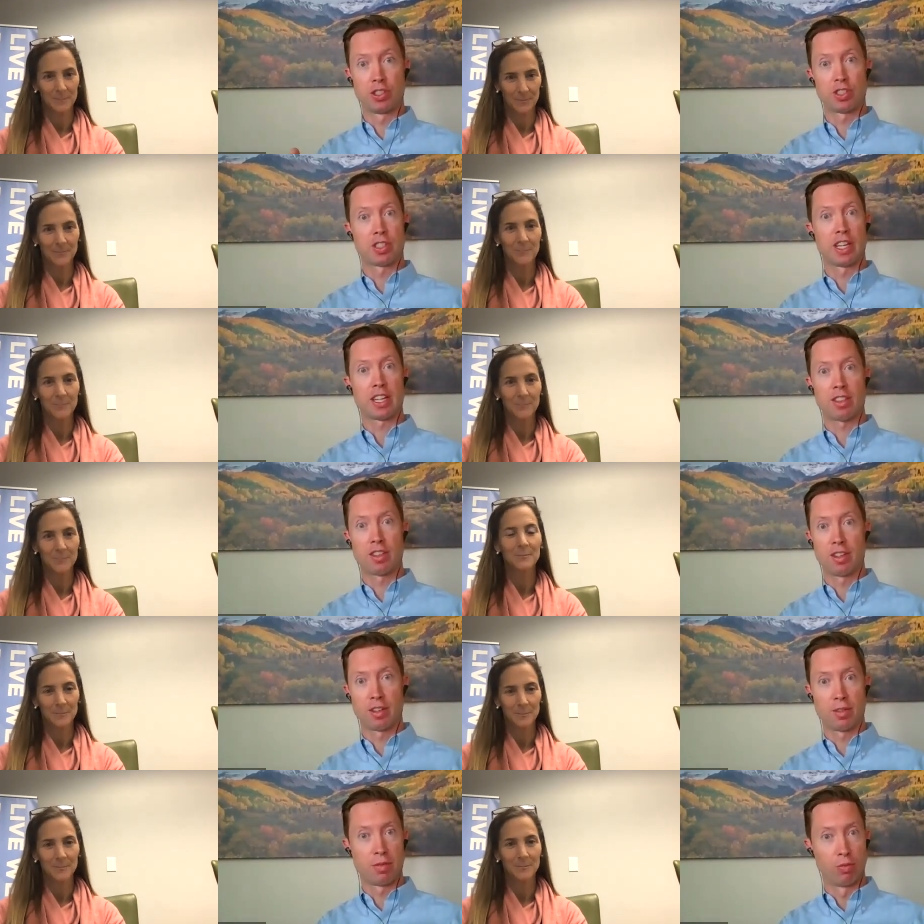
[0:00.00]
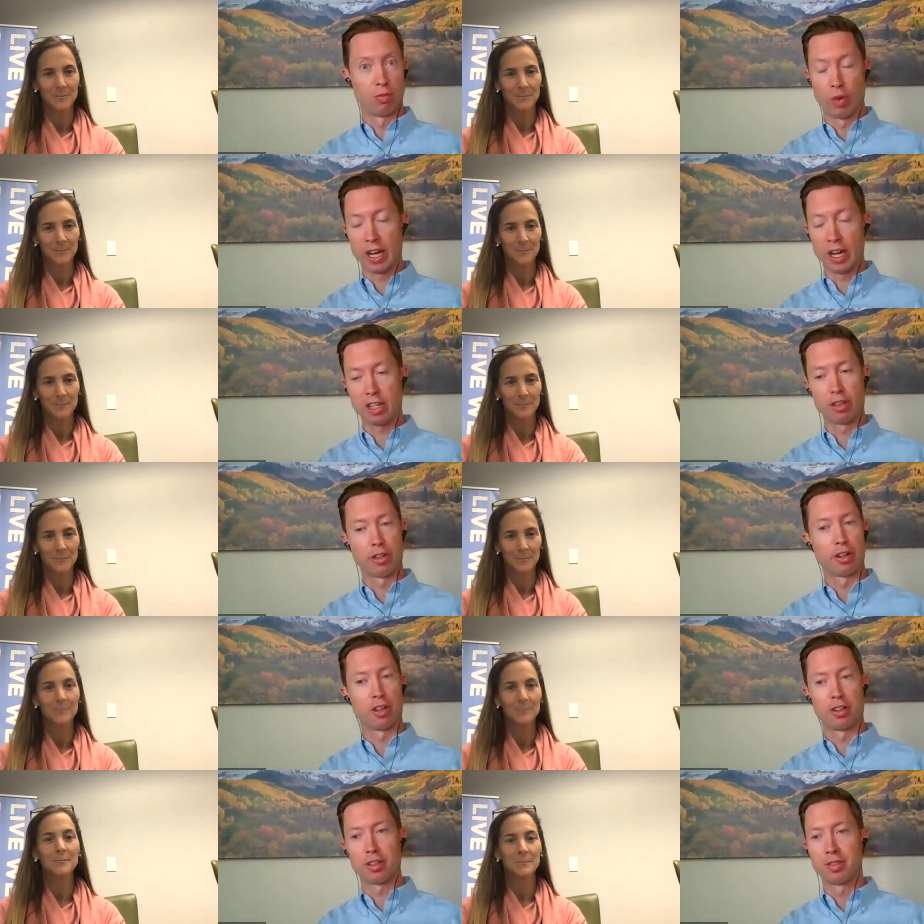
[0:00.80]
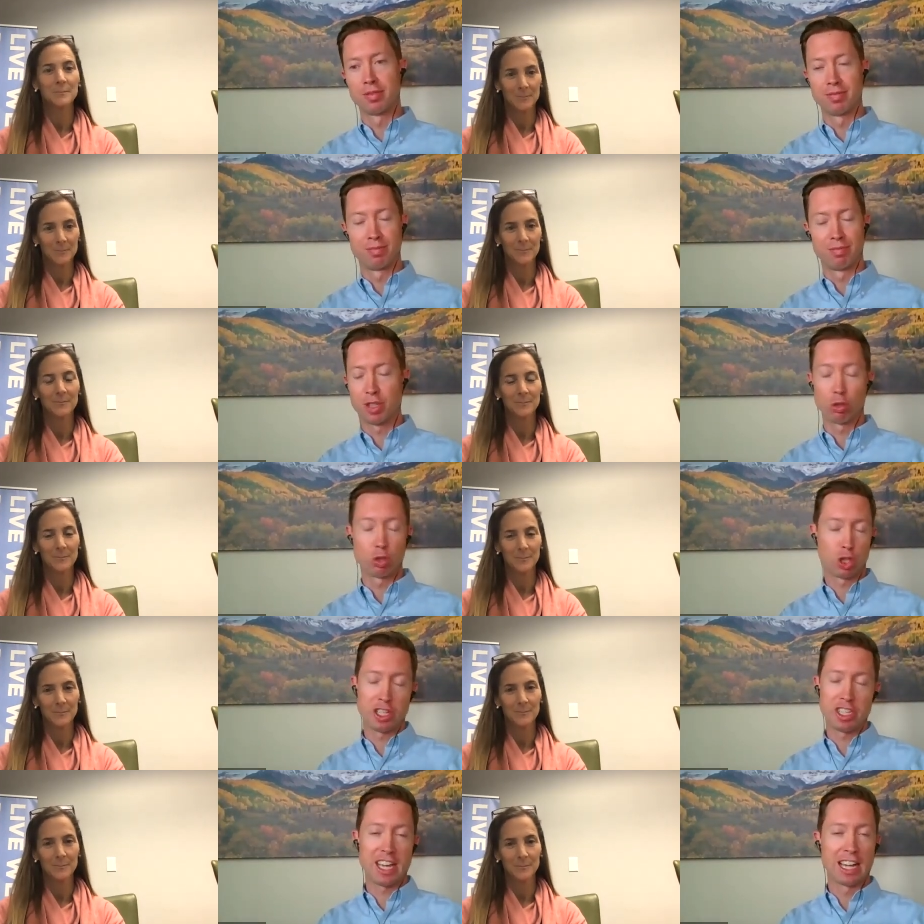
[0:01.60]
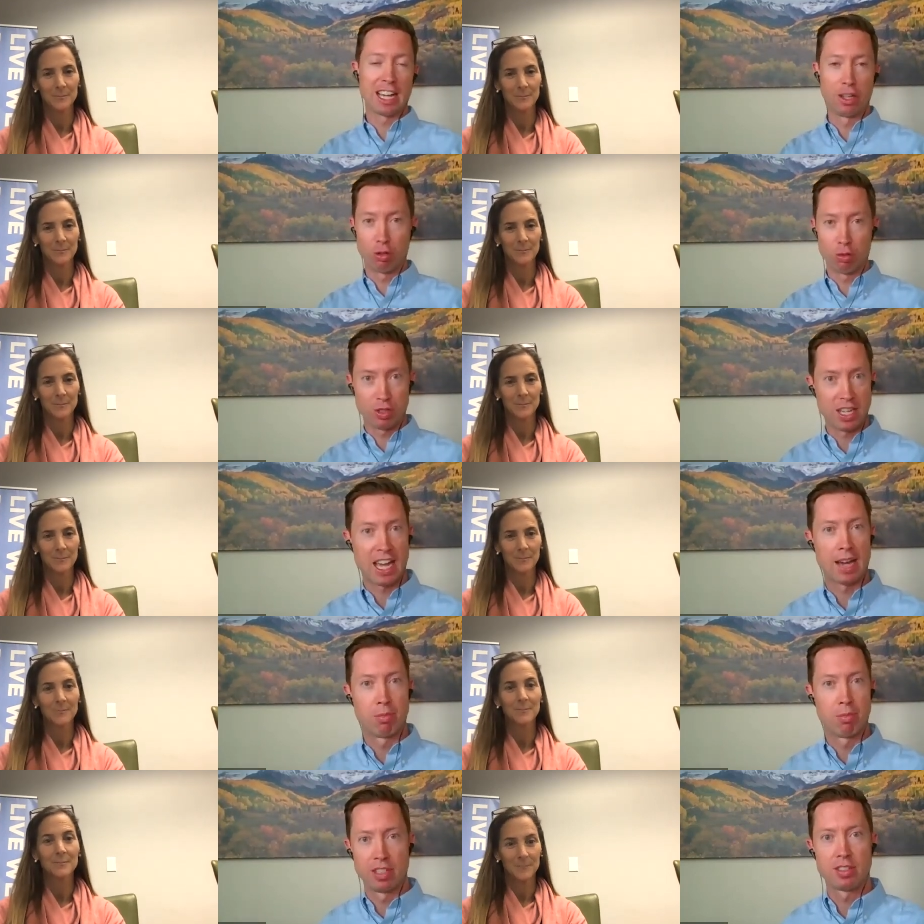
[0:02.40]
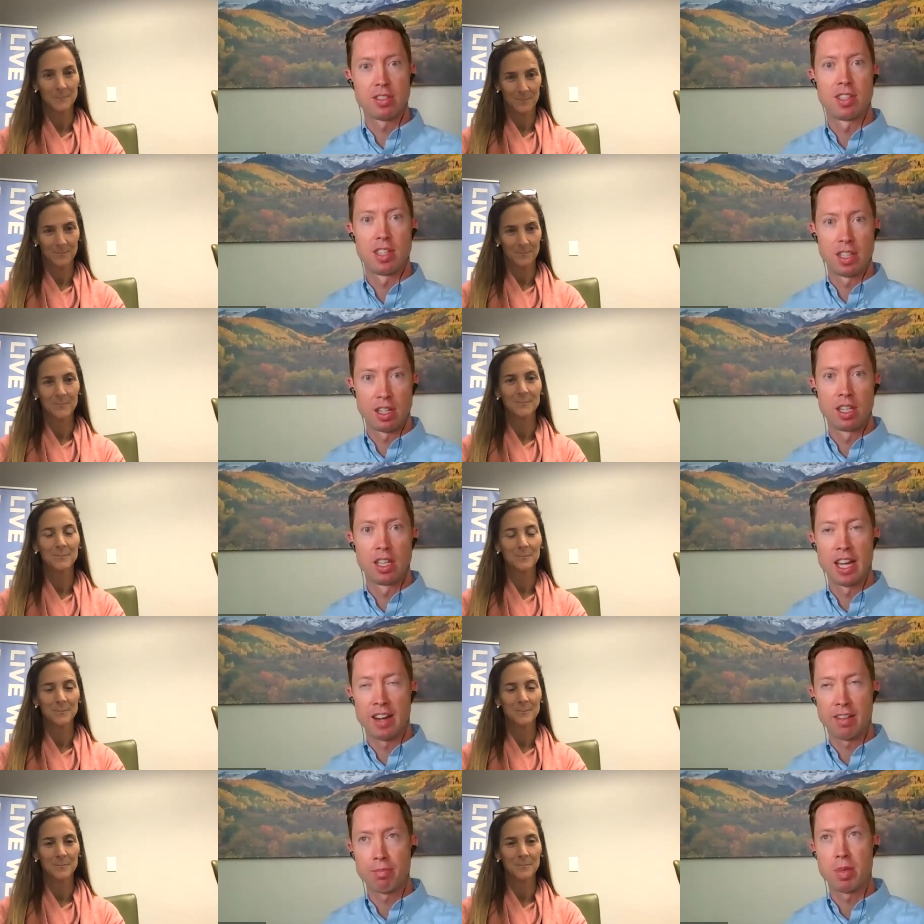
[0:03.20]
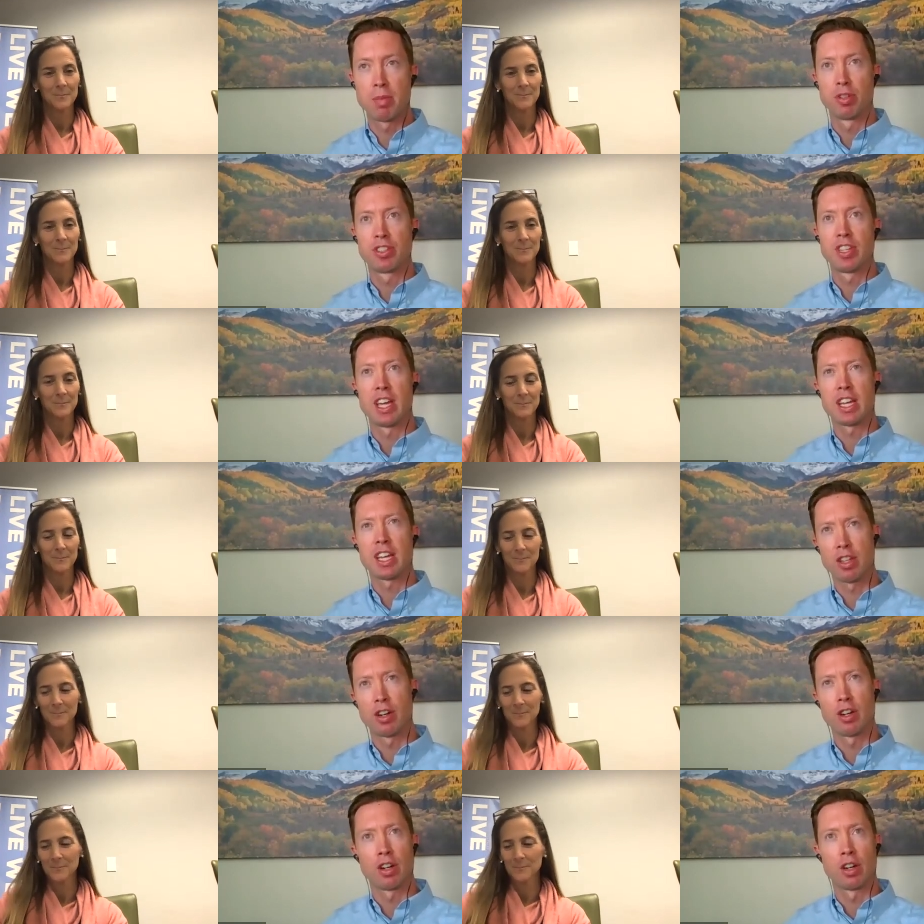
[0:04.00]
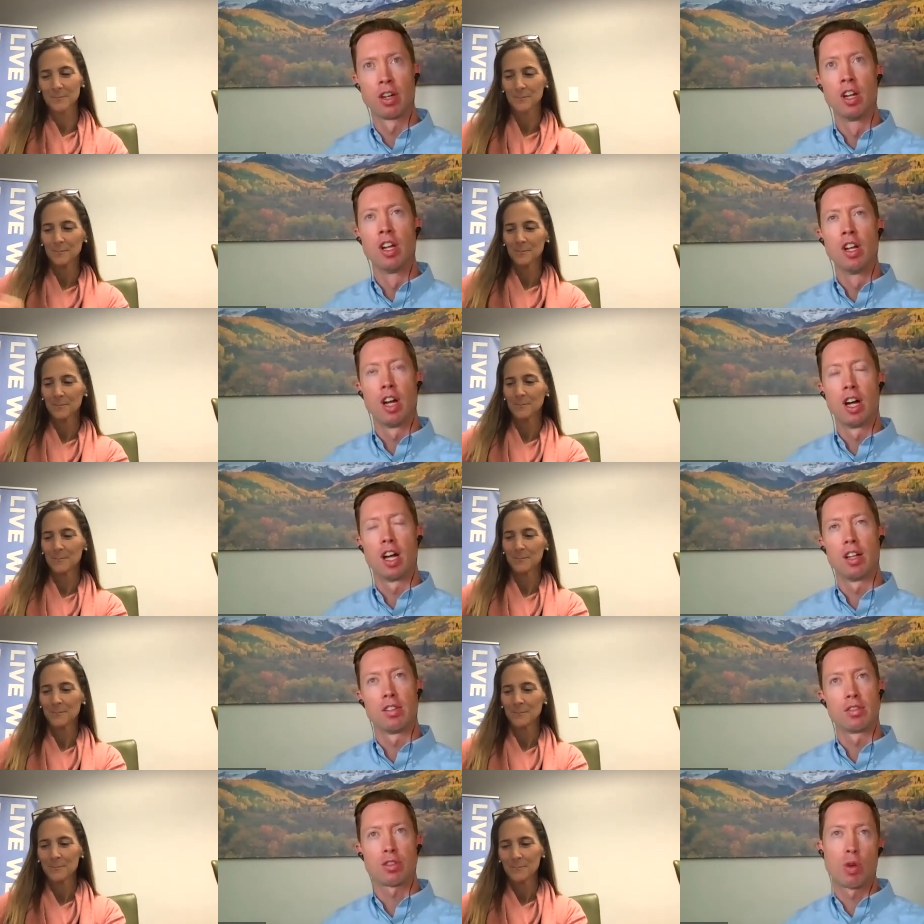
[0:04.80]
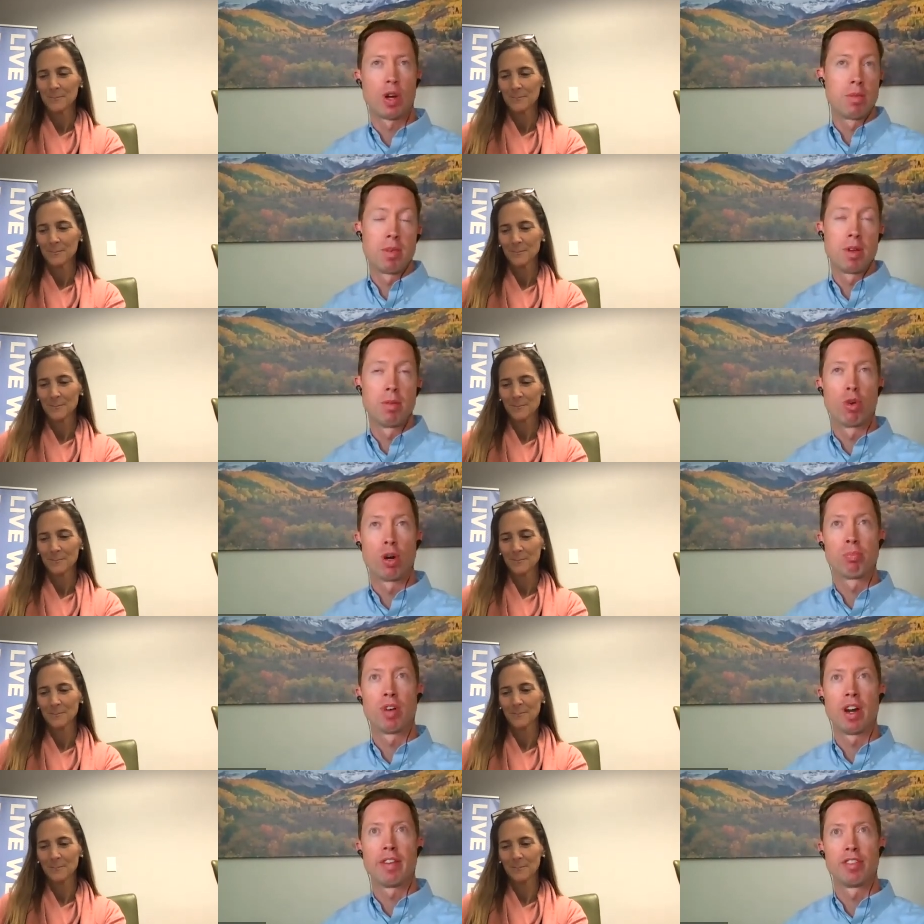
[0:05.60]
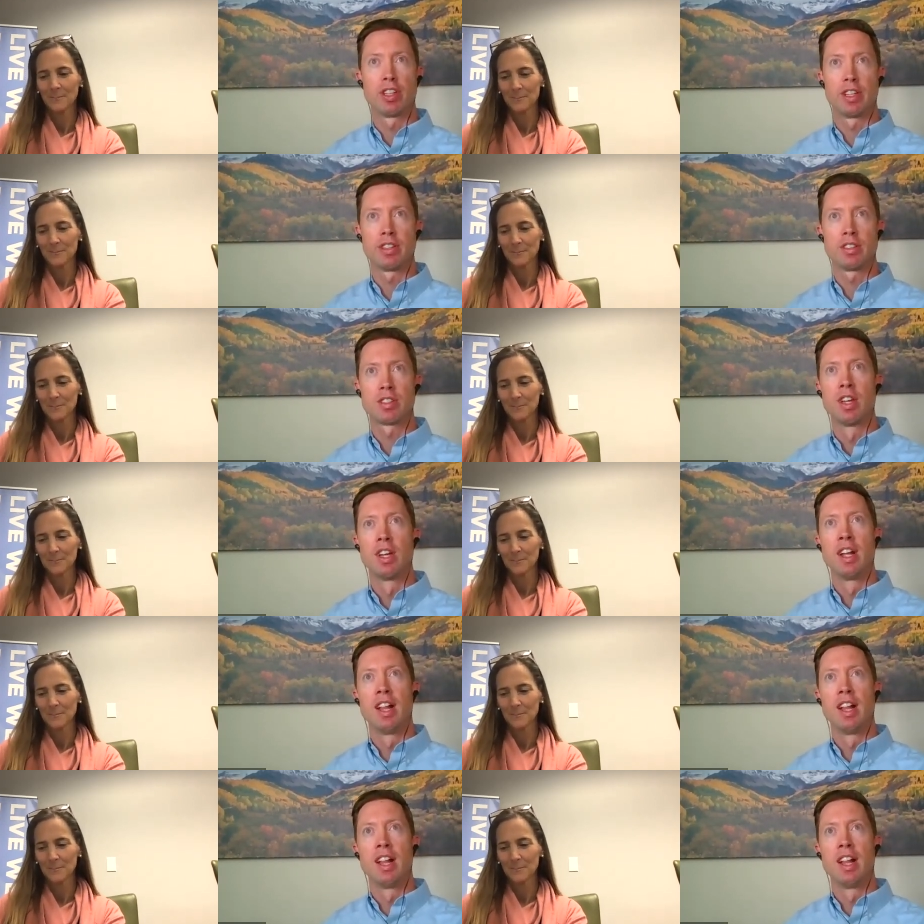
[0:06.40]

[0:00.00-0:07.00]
Speaker 1: just like the regular usually yellow tablets that a lot of people take that are uh, quite a bit more prevalent.